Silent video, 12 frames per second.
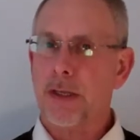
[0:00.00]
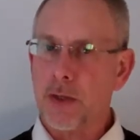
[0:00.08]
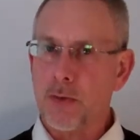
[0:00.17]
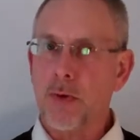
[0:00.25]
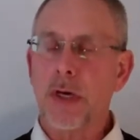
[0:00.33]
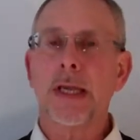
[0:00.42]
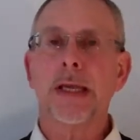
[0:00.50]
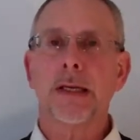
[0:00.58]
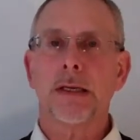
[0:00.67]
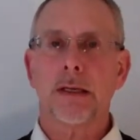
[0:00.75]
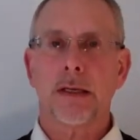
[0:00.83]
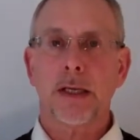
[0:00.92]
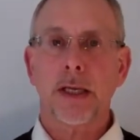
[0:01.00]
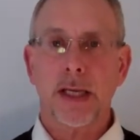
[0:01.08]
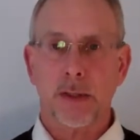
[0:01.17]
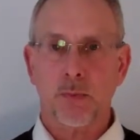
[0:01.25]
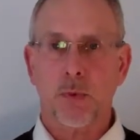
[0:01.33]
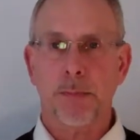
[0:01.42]
you need it,
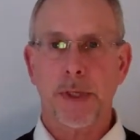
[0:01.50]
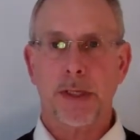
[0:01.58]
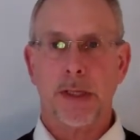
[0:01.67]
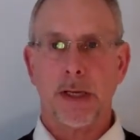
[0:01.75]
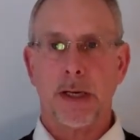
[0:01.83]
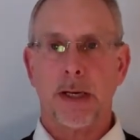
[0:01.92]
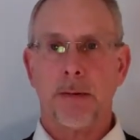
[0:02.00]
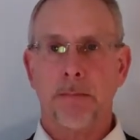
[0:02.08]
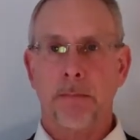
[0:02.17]
it will be there.